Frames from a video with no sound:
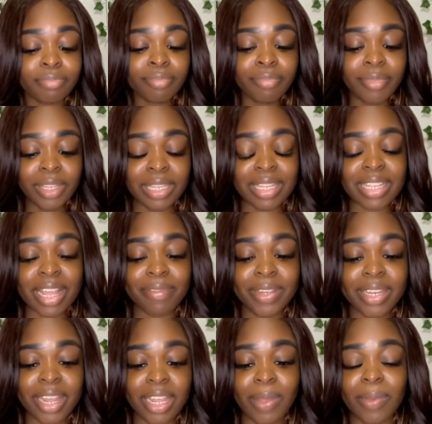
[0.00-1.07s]
because every
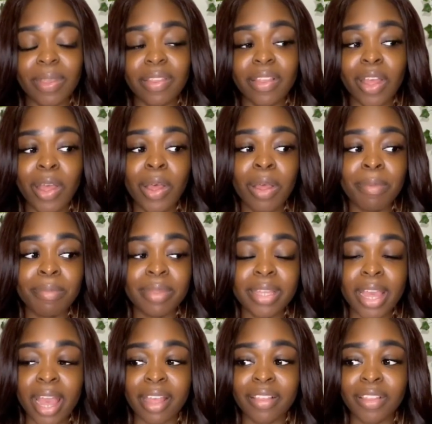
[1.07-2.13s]
day it was
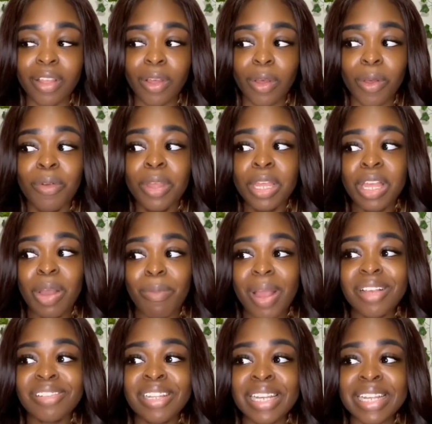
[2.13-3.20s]
yeah, so we're
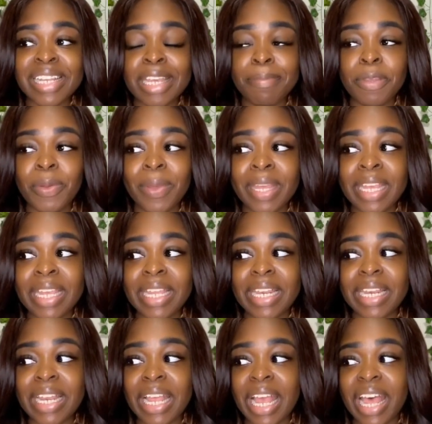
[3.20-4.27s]
actually gonna keep you
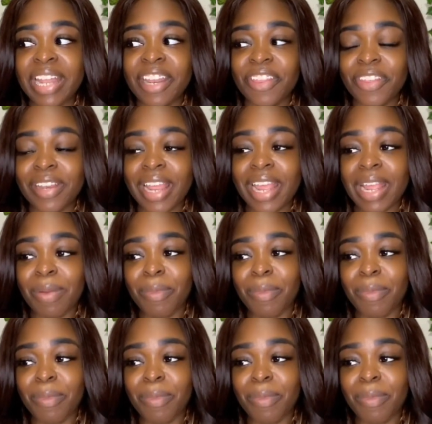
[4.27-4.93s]
in another day,